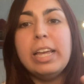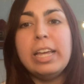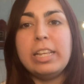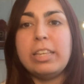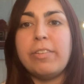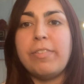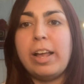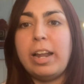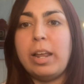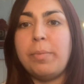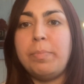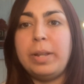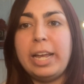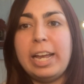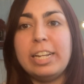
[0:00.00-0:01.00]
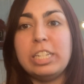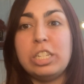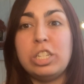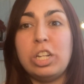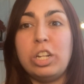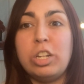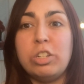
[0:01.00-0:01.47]
Develop plans and
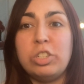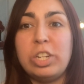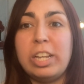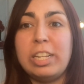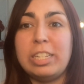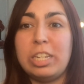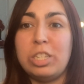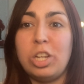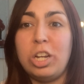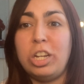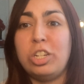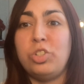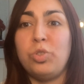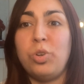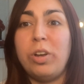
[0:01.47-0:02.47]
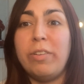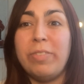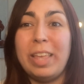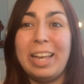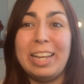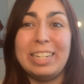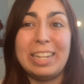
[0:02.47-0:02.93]
solutions and took control of
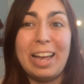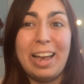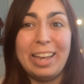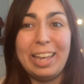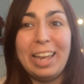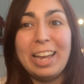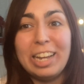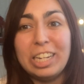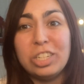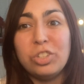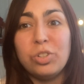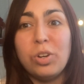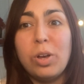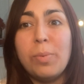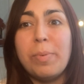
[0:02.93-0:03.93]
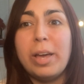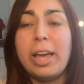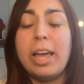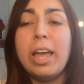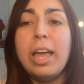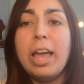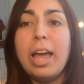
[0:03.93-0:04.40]
things that I can't control,
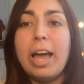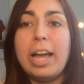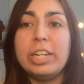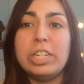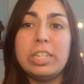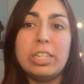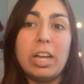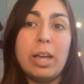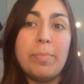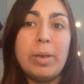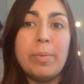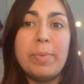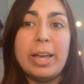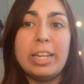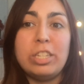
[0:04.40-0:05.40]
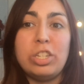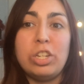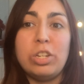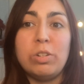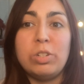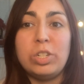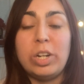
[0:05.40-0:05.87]
but I just thought it'd be best
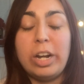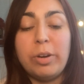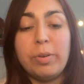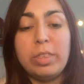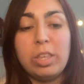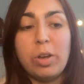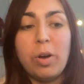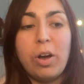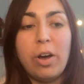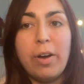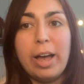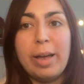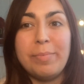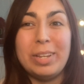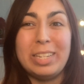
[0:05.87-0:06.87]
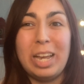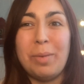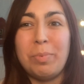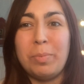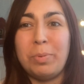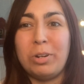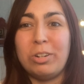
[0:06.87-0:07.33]
to share it with you all. I'm the type
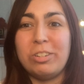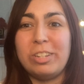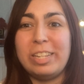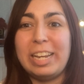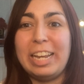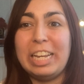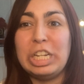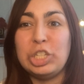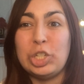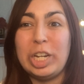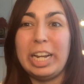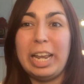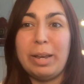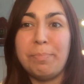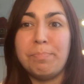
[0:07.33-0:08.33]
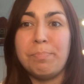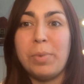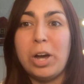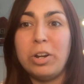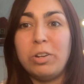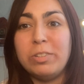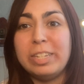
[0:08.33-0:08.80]
of person that usually
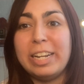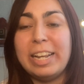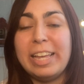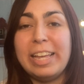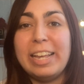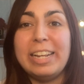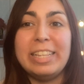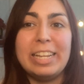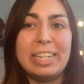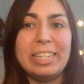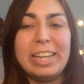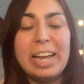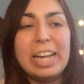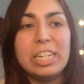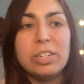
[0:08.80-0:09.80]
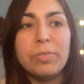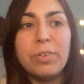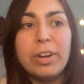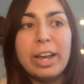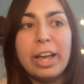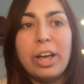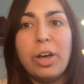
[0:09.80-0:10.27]
bottles it in, doesn't ask for
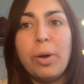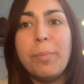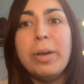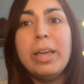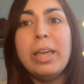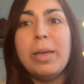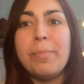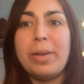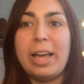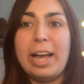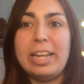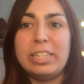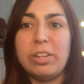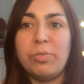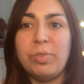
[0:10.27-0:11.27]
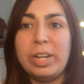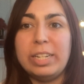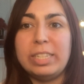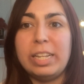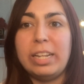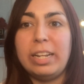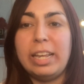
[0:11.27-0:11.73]
help, but as of
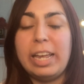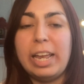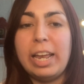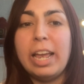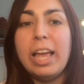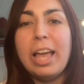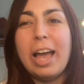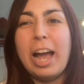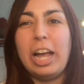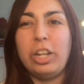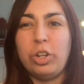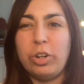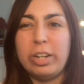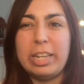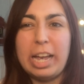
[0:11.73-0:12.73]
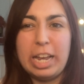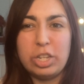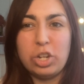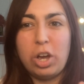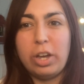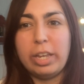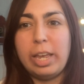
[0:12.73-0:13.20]
recently, I learned that
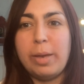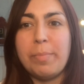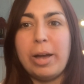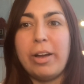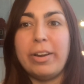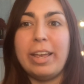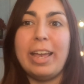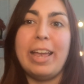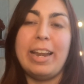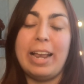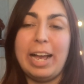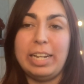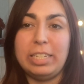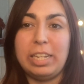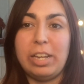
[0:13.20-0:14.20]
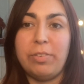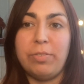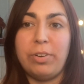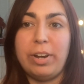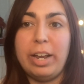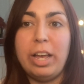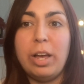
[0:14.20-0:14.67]
talking about it and asking
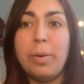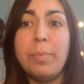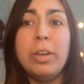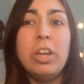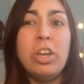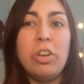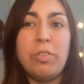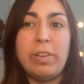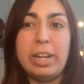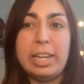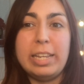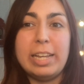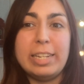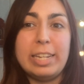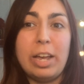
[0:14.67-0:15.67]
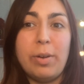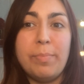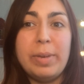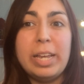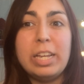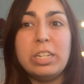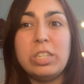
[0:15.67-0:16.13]
for help really does help
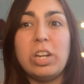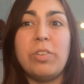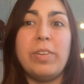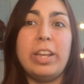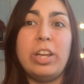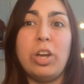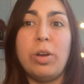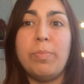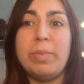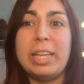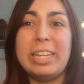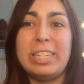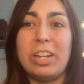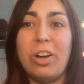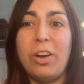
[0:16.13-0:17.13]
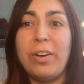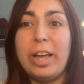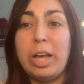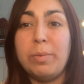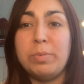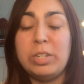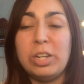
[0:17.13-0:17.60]
me. So I really hope this all
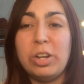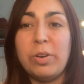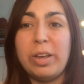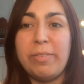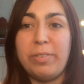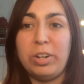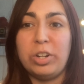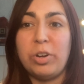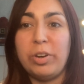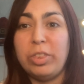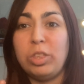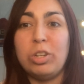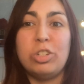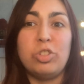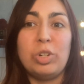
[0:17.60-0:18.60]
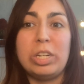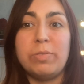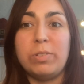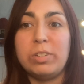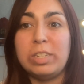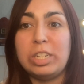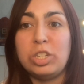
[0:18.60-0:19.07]
helps you if you're going through
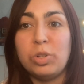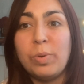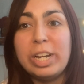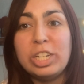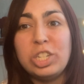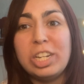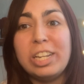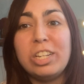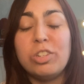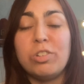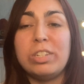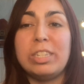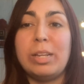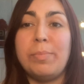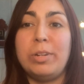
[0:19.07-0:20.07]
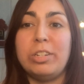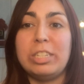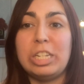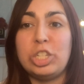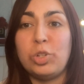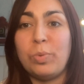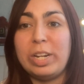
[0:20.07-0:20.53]
stressful situations or similar
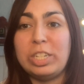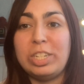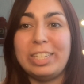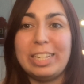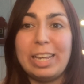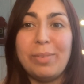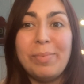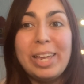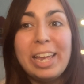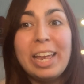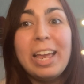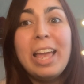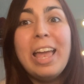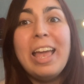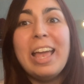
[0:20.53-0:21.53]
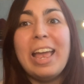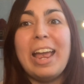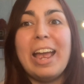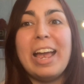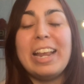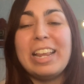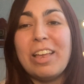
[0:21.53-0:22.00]
situations like me.
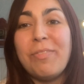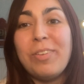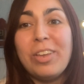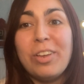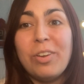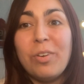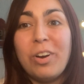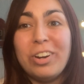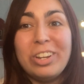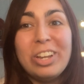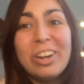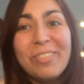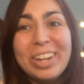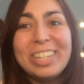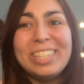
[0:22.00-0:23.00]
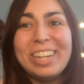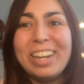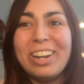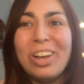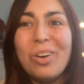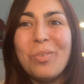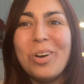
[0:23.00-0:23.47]
And if you are new to my
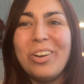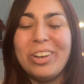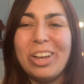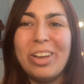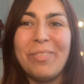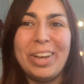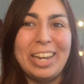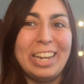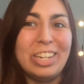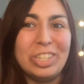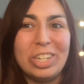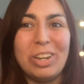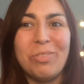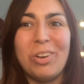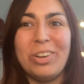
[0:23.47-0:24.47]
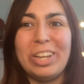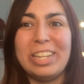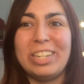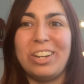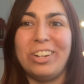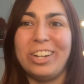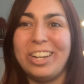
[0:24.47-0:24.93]
channel, welcome. I usually
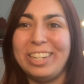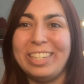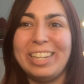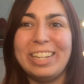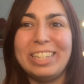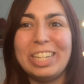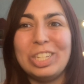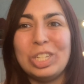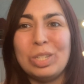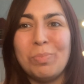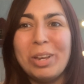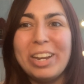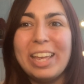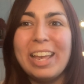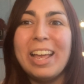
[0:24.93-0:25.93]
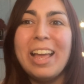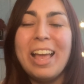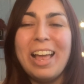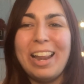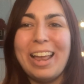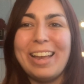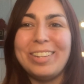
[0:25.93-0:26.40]
focus on content such as beauty,
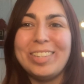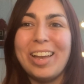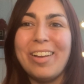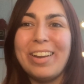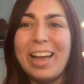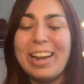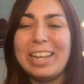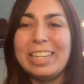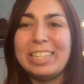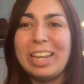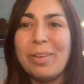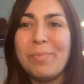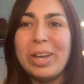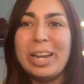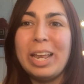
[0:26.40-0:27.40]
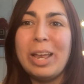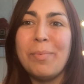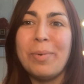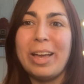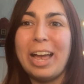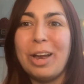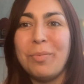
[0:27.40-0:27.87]
lifestyle, and how to save money,
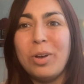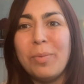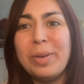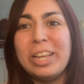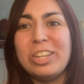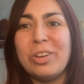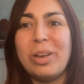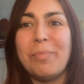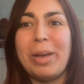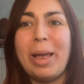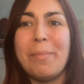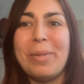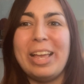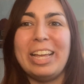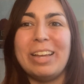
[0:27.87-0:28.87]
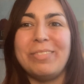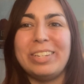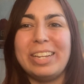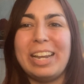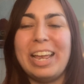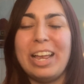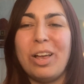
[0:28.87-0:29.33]
but I will be doing my makeup
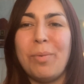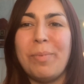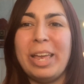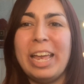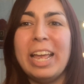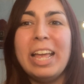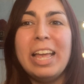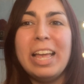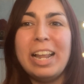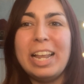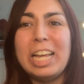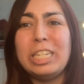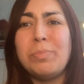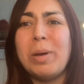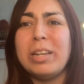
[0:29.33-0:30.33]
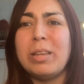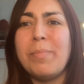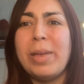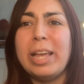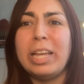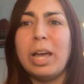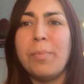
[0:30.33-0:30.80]
today. It'll be less about the
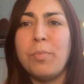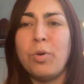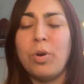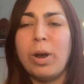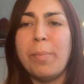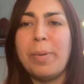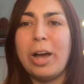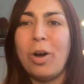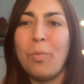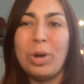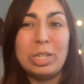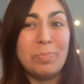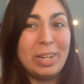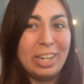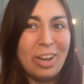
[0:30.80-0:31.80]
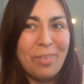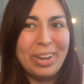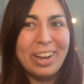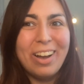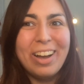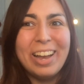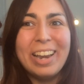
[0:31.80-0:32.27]
makeup, more about what's been
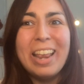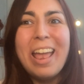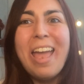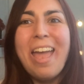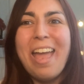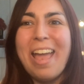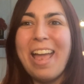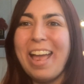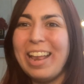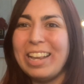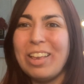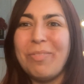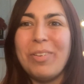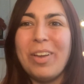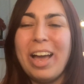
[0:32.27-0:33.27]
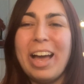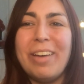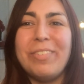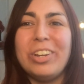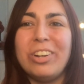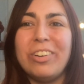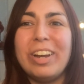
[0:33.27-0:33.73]
going on. And if you
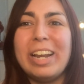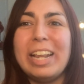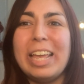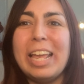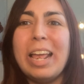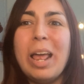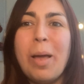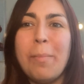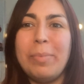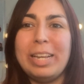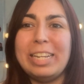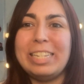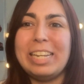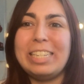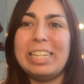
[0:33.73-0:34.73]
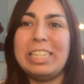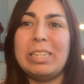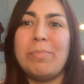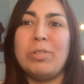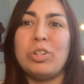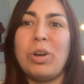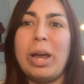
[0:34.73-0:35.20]
haven't already, please hit the
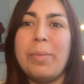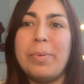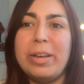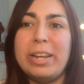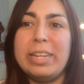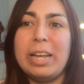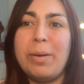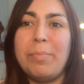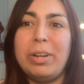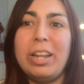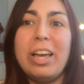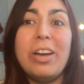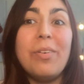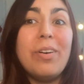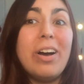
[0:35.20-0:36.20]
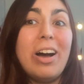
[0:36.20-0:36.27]
subscribe button down below.